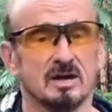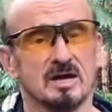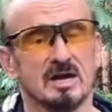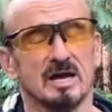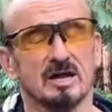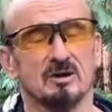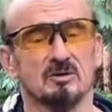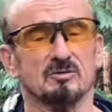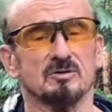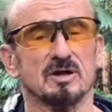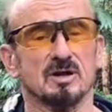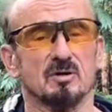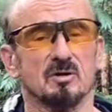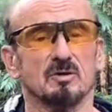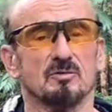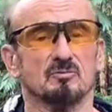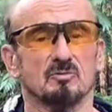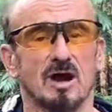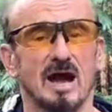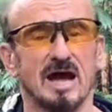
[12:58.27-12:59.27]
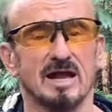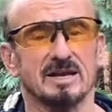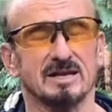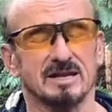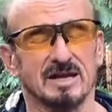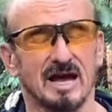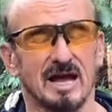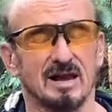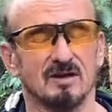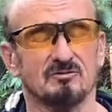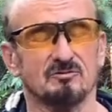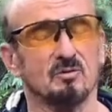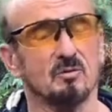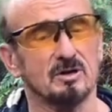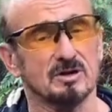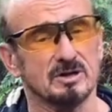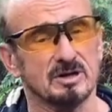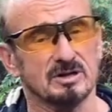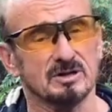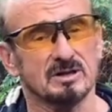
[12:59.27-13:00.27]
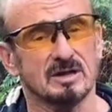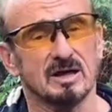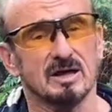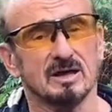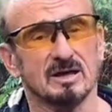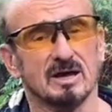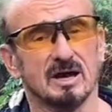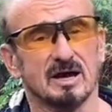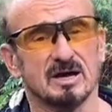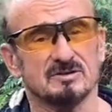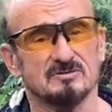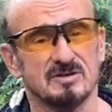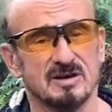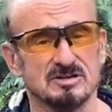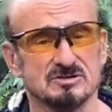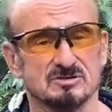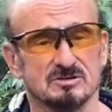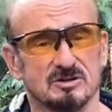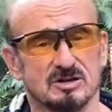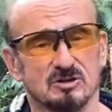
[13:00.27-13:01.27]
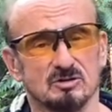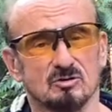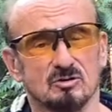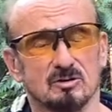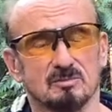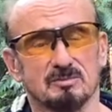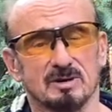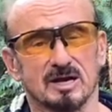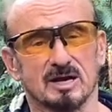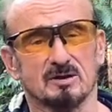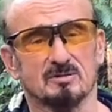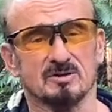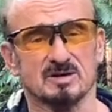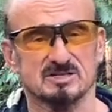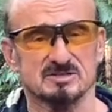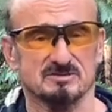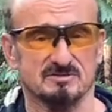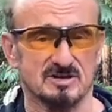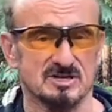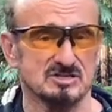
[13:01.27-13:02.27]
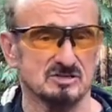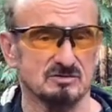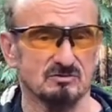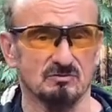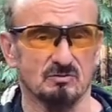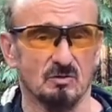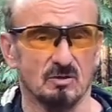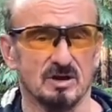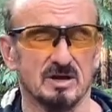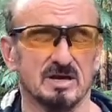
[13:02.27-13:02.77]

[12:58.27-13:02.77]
and only one ride in California Adventure that you can make a reservation for.